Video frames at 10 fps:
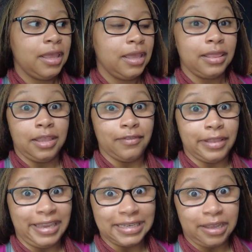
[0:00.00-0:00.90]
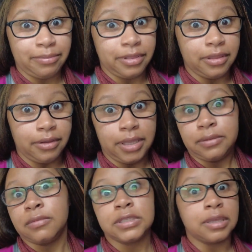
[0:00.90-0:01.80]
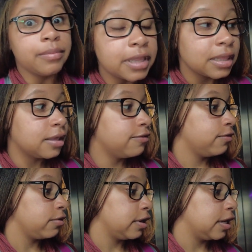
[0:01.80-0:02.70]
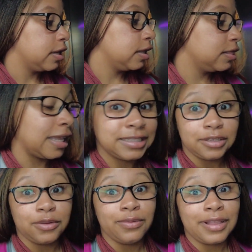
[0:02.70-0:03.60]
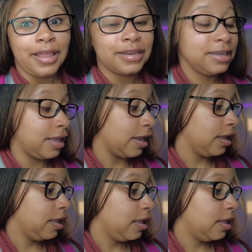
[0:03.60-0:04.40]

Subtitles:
and leave a link down below. It was completely free. That's at 2 o'clock today.